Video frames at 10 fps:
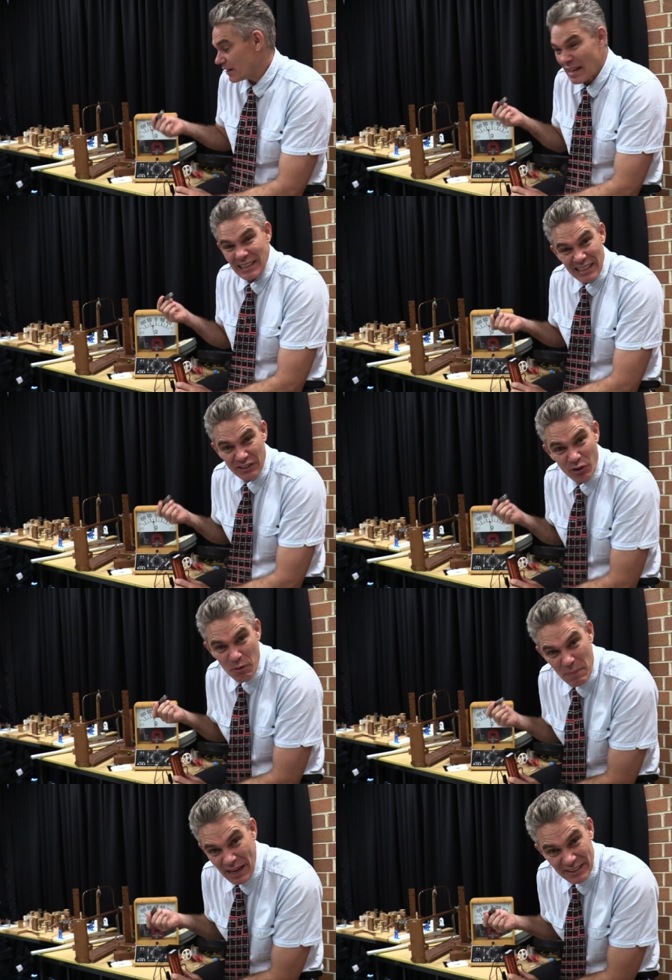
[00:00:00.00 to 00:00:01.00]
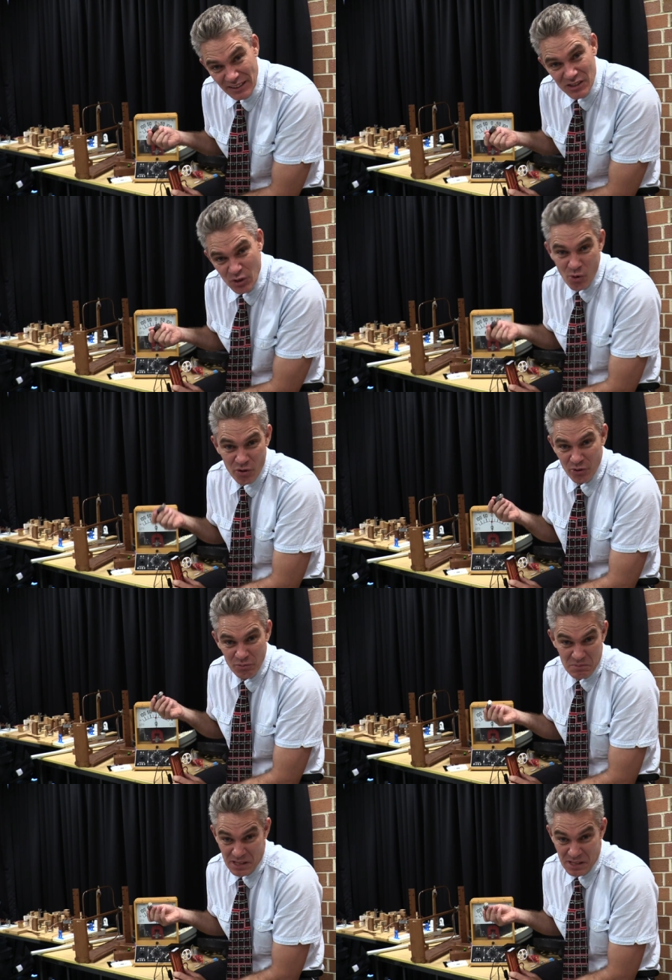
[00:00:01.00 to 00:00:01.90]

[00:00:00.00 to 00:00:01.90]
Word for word: electromagnets or